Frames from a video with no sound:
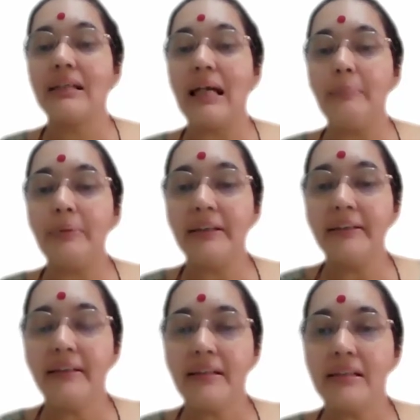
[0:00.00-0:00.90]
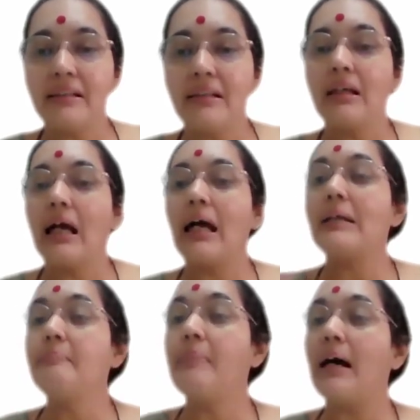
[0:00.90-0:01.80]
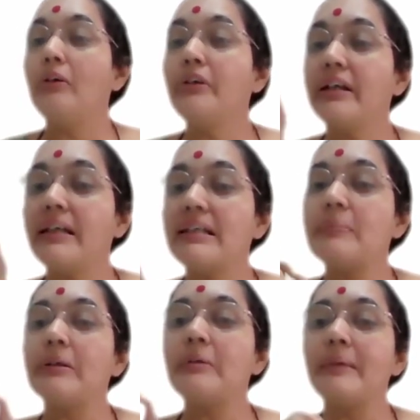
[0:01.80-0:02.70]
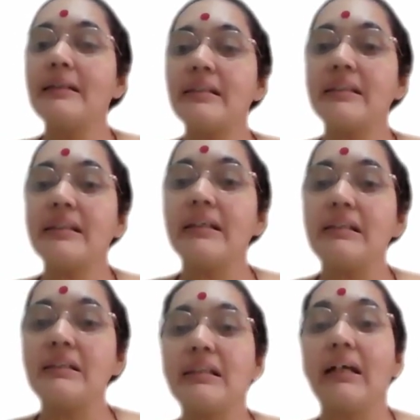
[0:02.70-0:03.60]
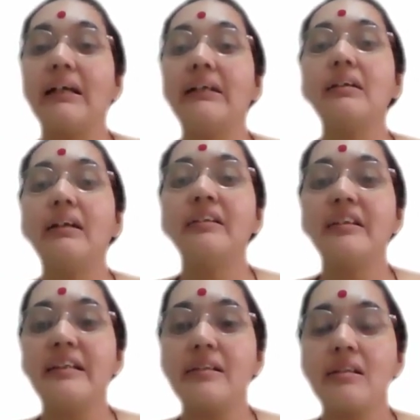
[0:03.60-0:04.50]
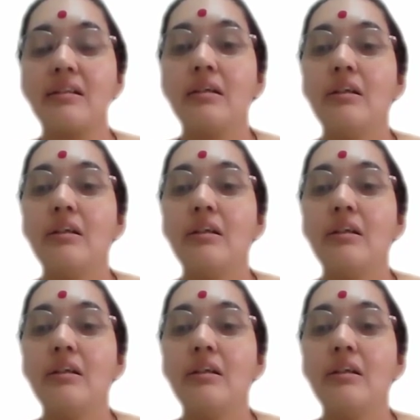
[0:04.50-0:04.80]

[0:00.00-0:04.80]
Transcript: capitals, and boundaries between states and countries.